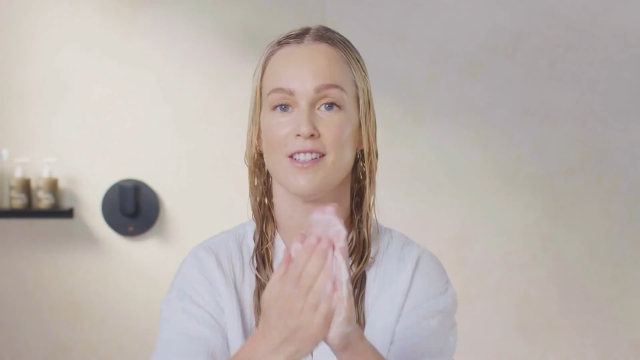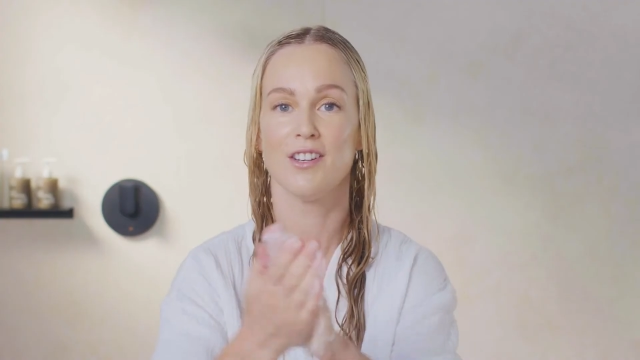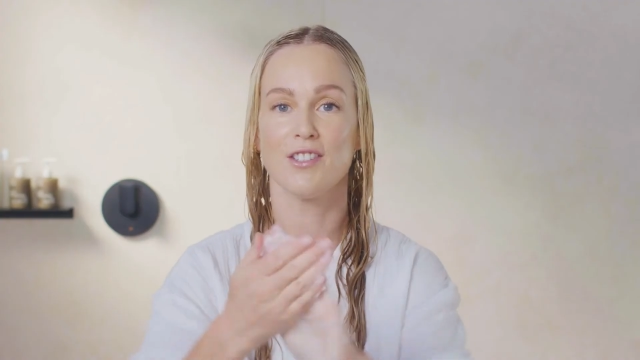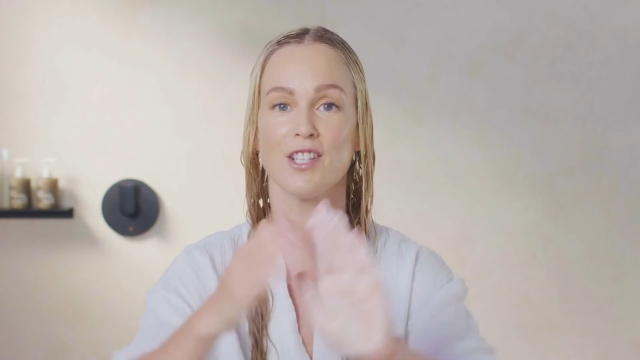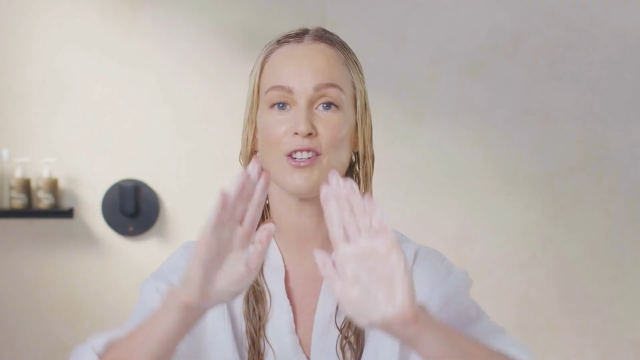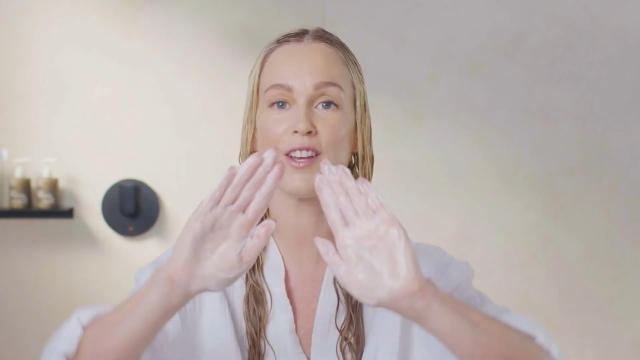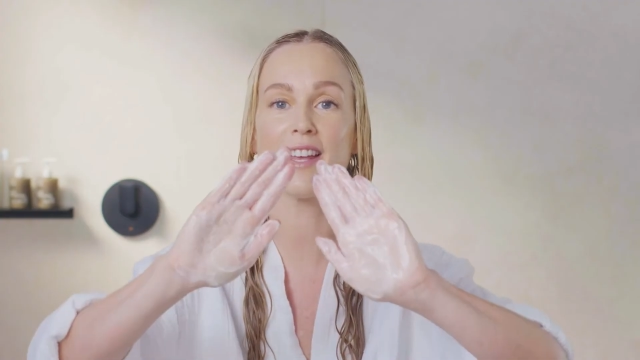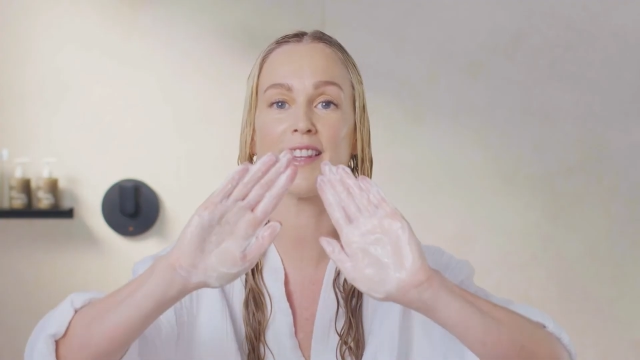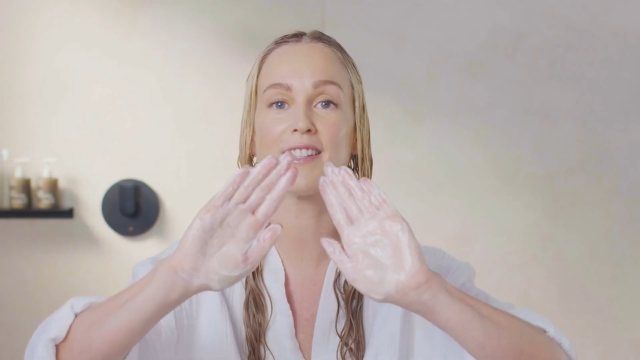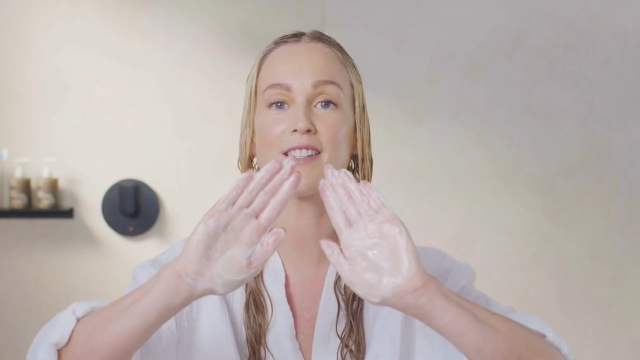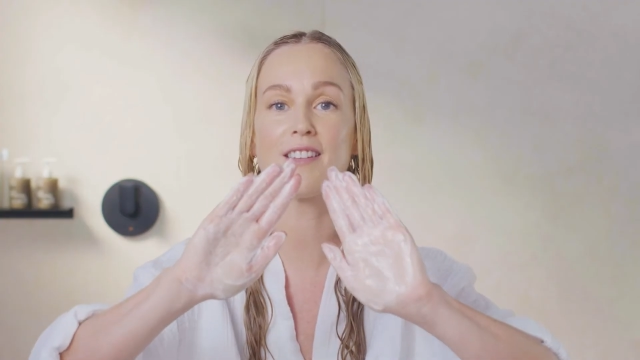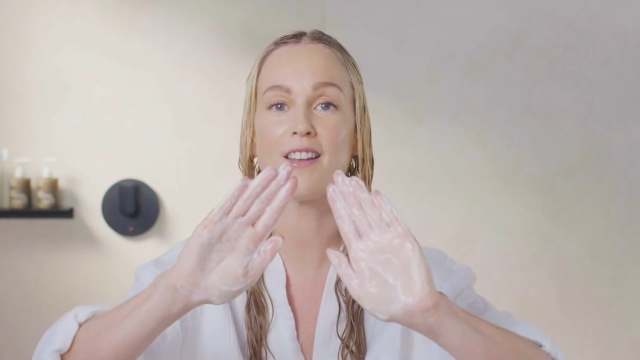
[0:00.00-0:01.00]
until you get
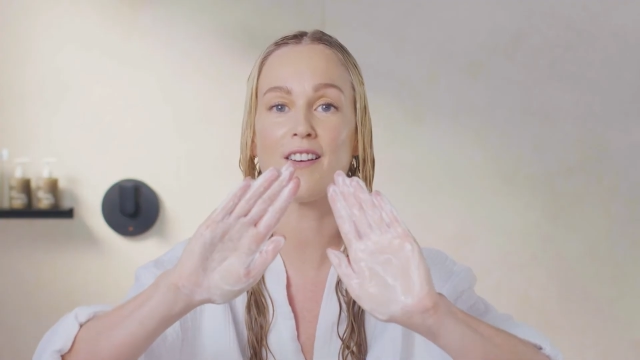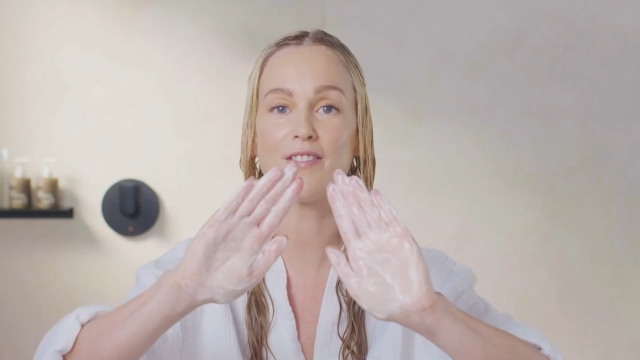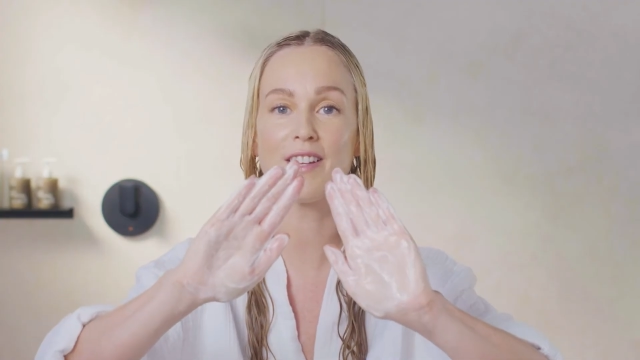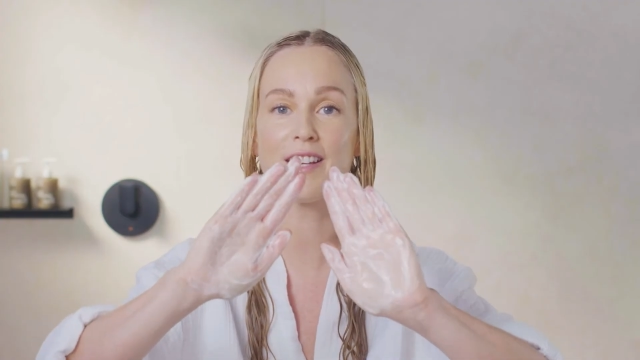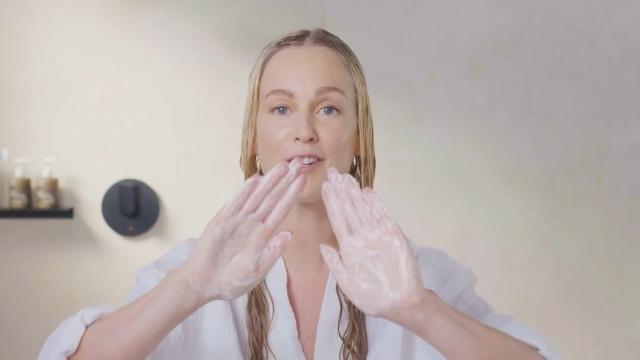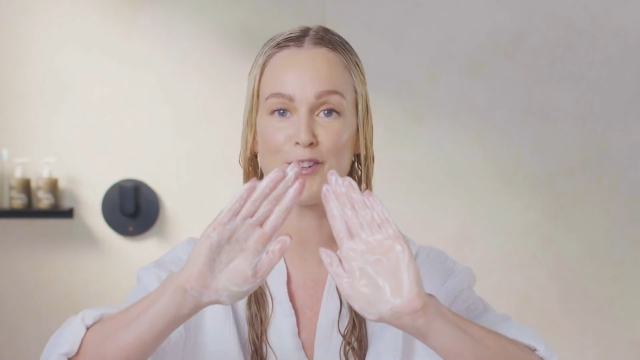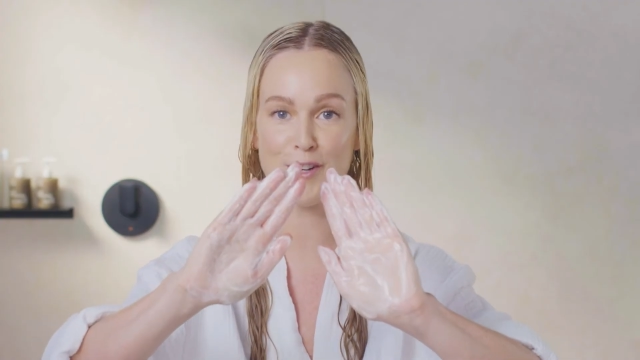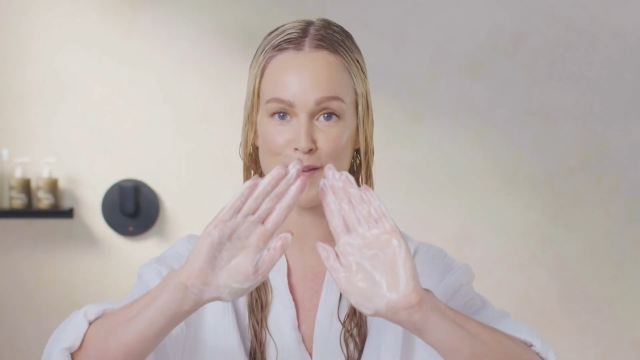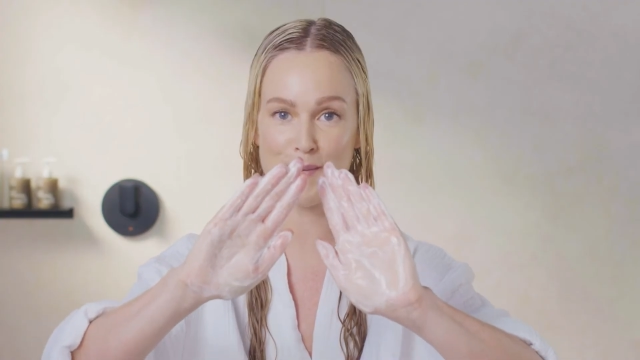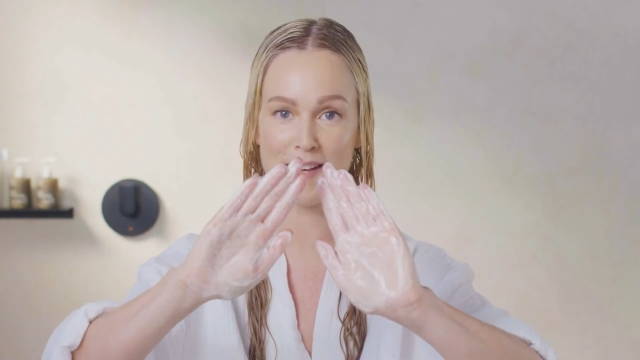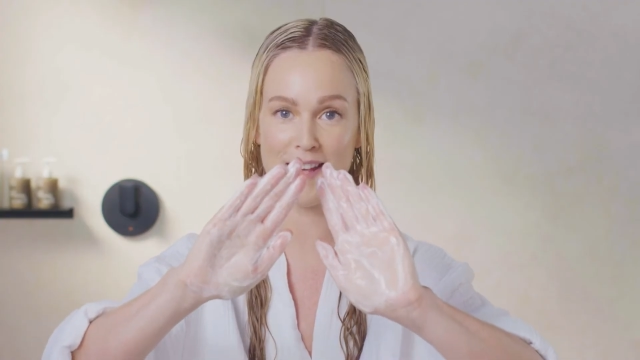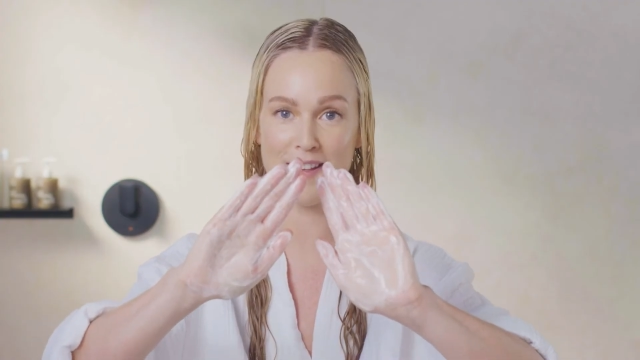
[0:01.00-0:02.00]
this lovely
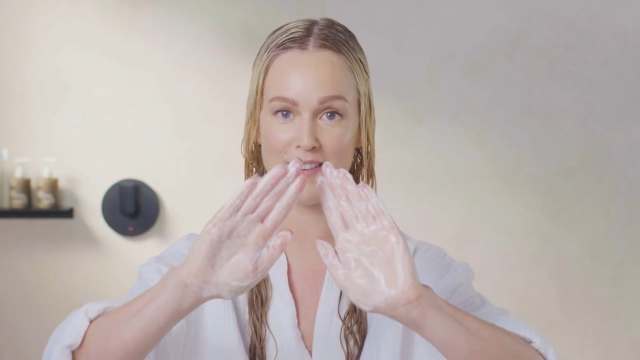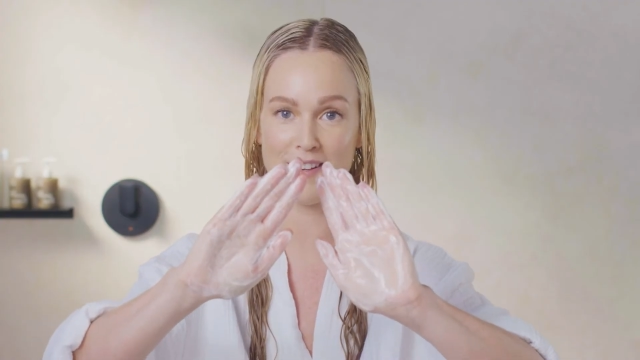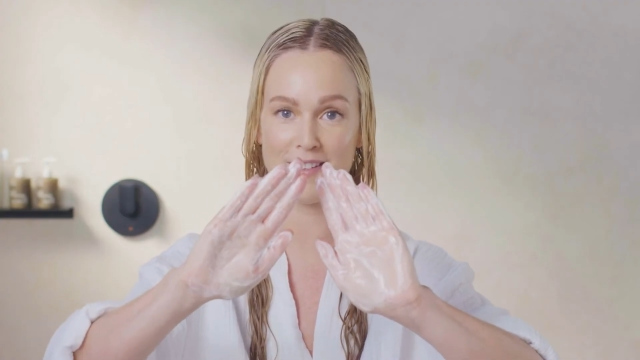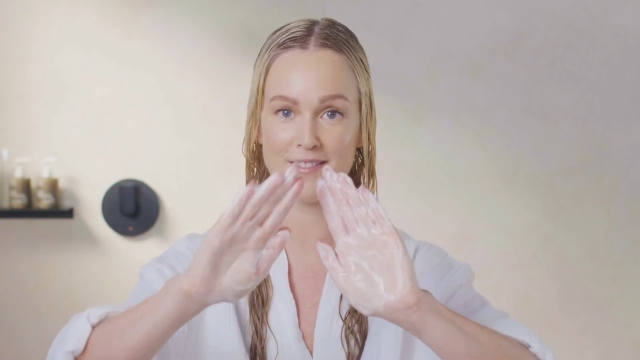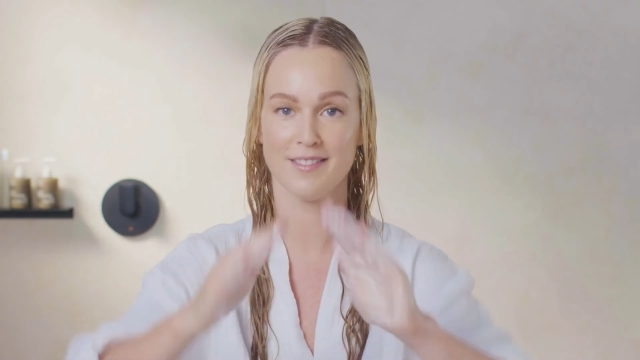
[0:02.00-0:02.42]
creamy lather.